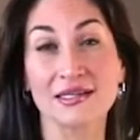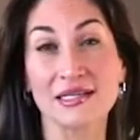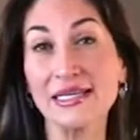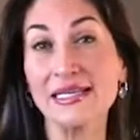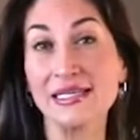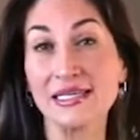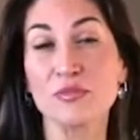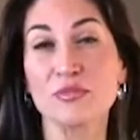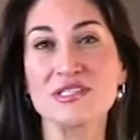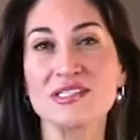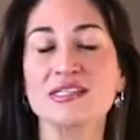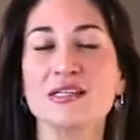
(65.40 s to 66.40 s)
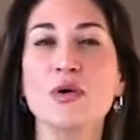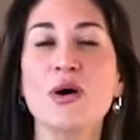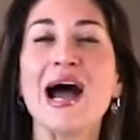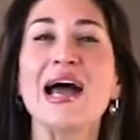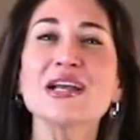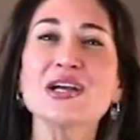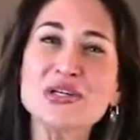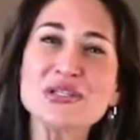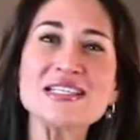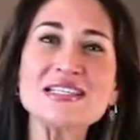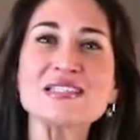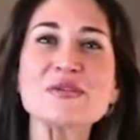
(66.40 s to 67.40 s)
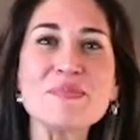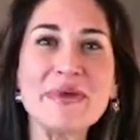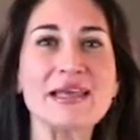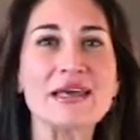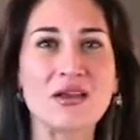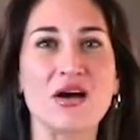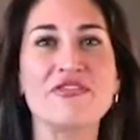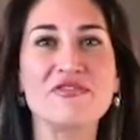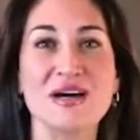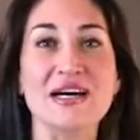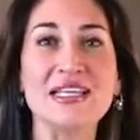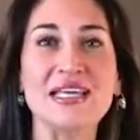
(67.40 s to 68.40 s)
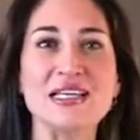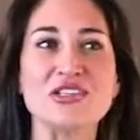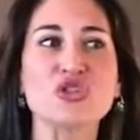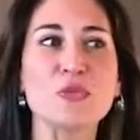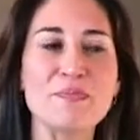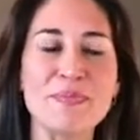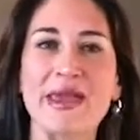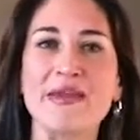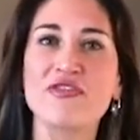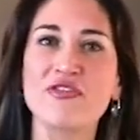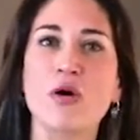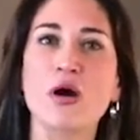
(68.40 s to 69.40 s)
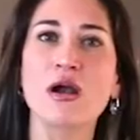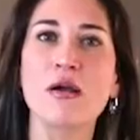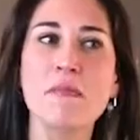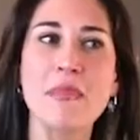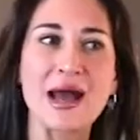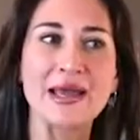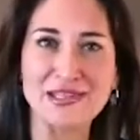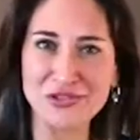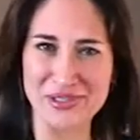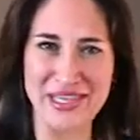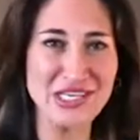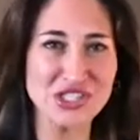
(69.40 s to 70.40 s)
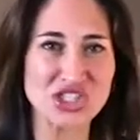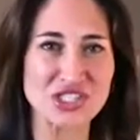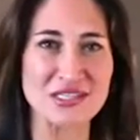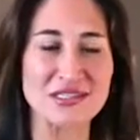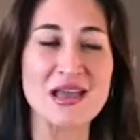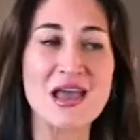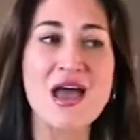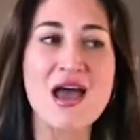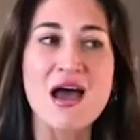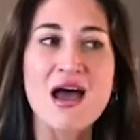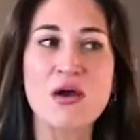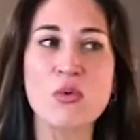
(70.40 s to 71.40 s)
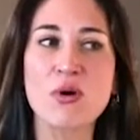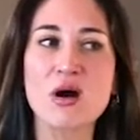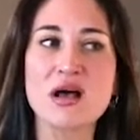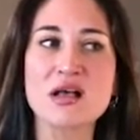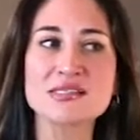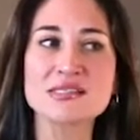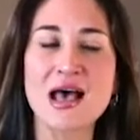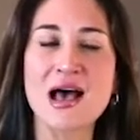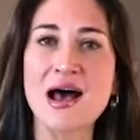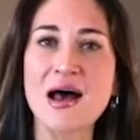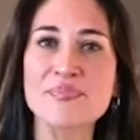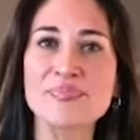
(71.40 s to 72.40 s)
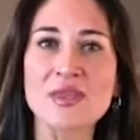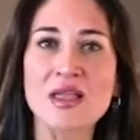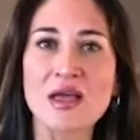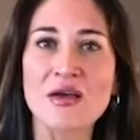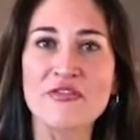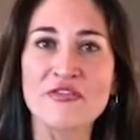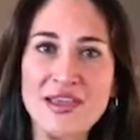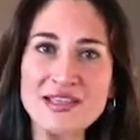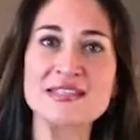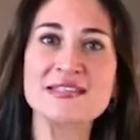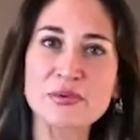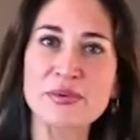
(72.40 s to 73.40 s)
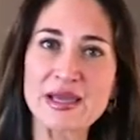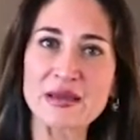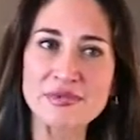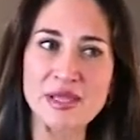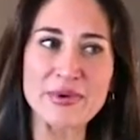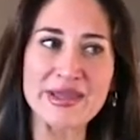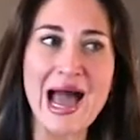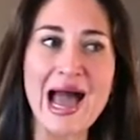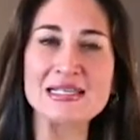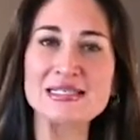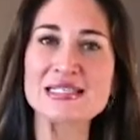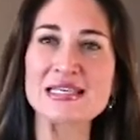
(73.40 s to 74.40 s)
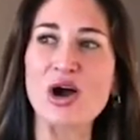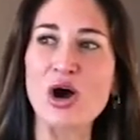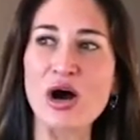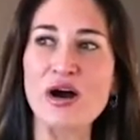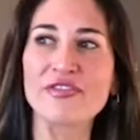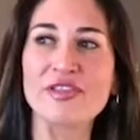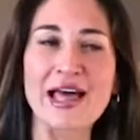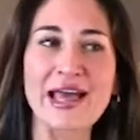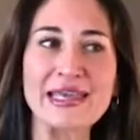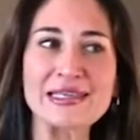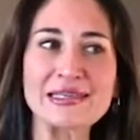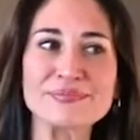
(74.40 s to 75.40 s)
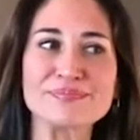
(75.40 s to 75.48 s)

clinic in Brazil, I couldn't make enough money to pay for my education. I was facing the reality of like